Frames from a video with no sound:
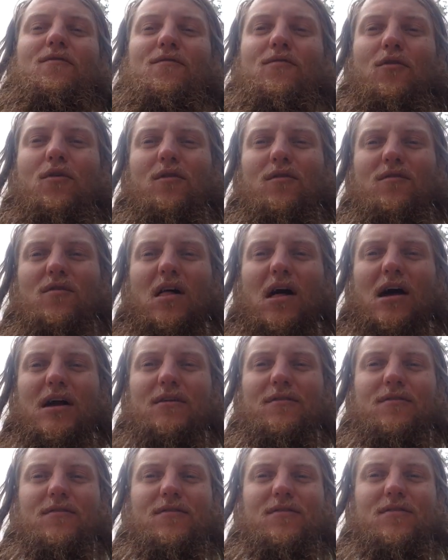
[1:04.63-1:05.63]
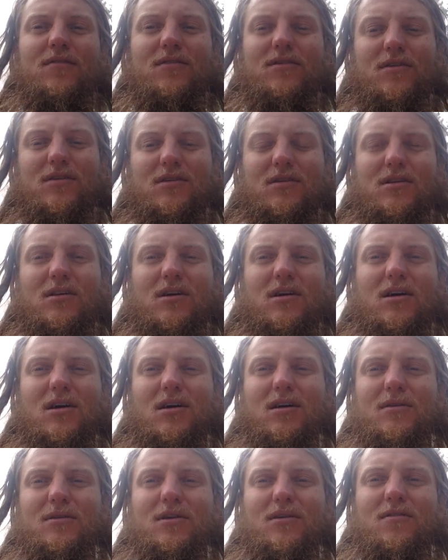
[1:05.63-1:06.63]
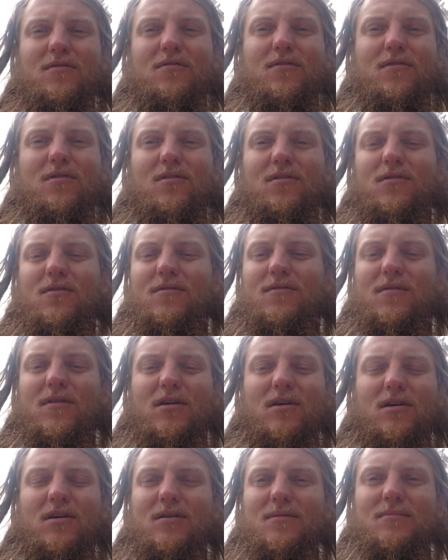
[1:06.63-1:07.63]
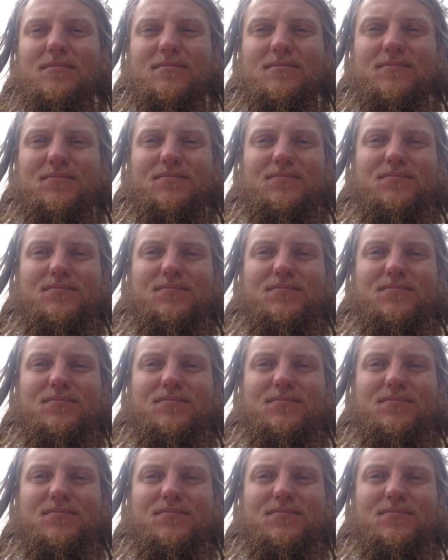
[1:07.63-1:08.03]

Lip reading: full of life. You're full of